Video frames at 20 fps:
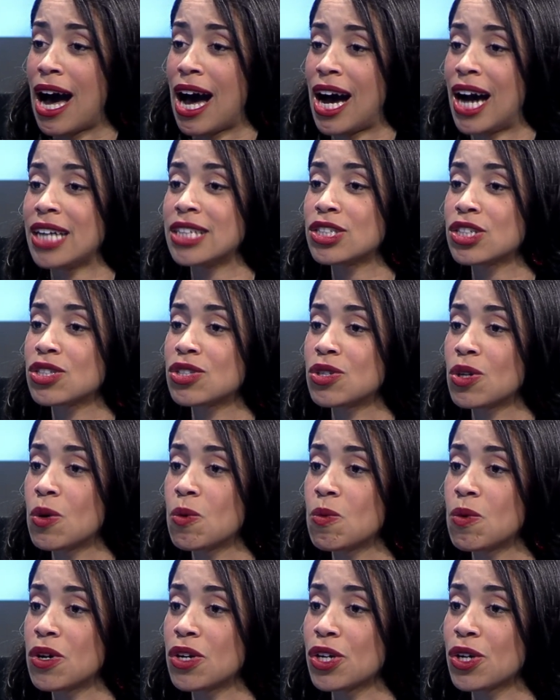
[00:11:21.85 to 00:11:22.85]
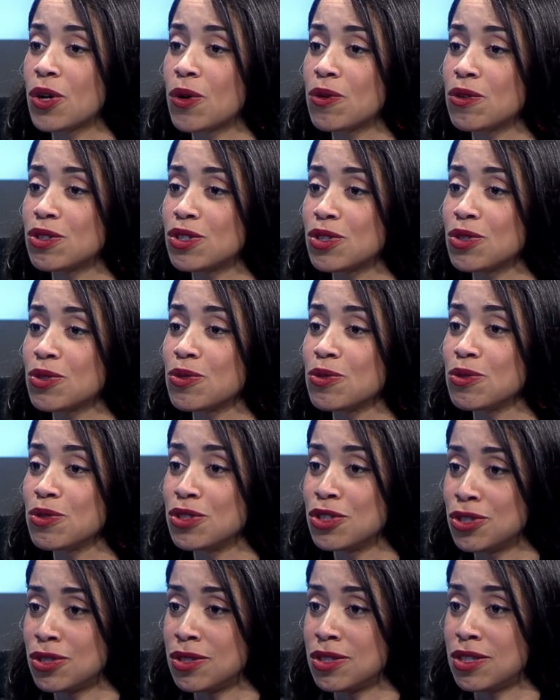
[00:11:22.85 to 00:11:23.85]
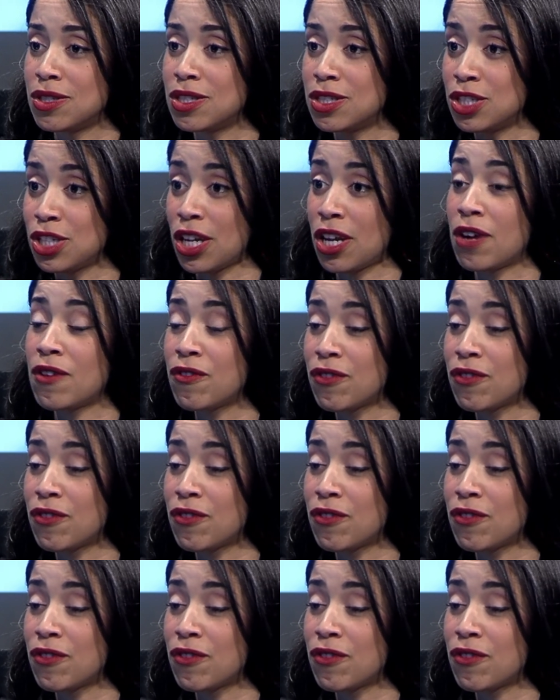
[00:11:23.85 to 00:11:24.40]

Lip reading: I just don't want to go to jail